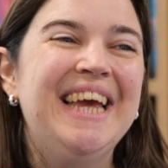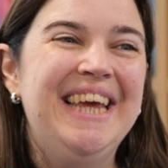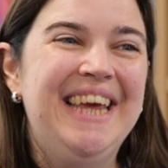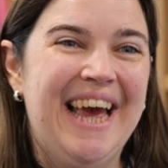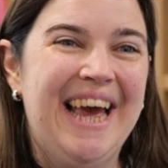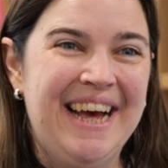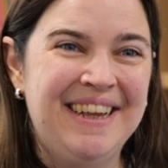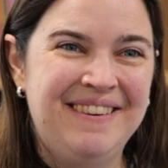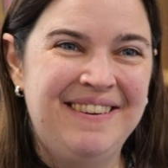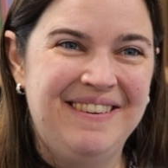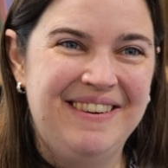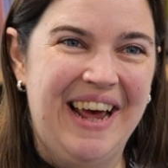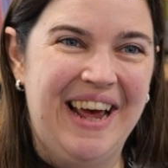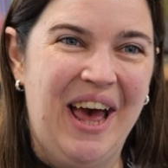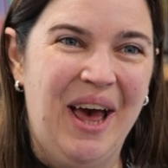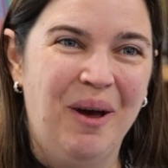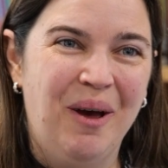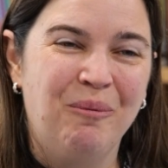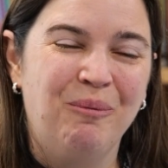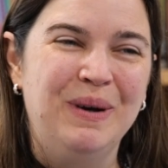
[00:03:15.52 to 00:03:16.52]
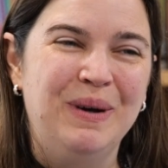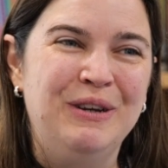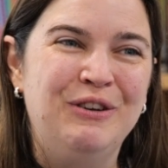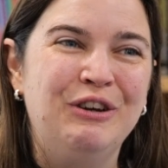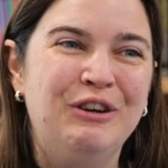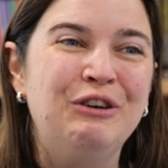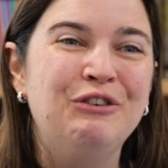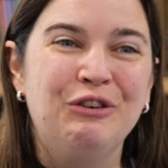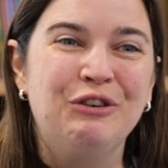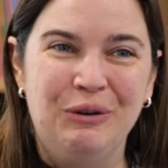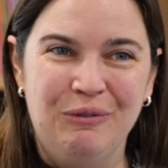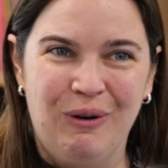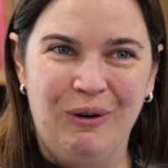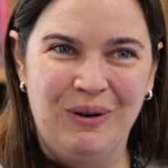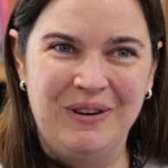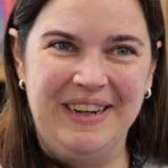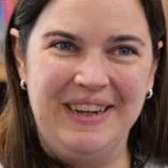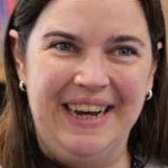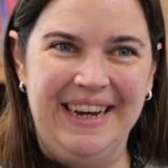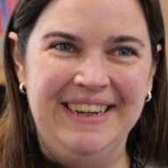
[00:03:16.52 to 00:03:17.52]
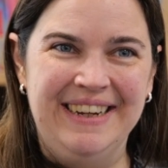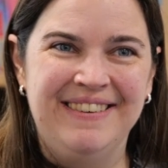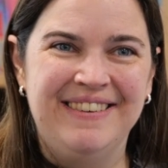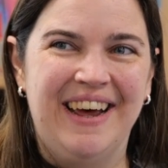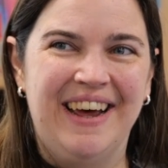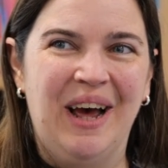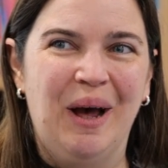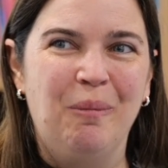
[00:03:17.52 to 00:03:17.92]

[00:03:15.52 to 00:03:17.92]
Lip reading: Yes, and we do rock days.